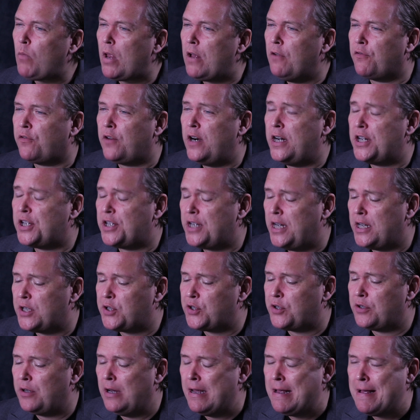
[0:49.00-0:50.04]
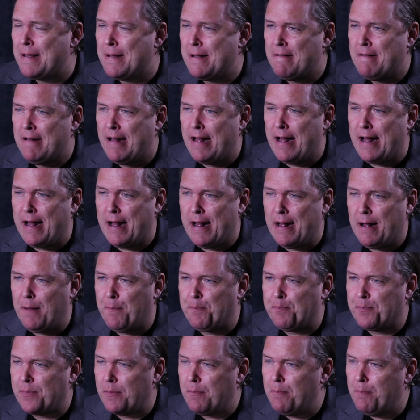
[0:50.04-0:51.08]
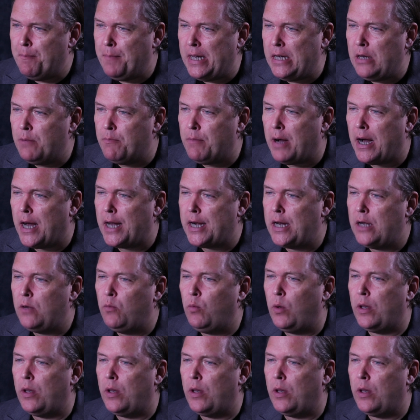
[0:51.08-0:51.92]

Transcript: freshness, um, medium bodied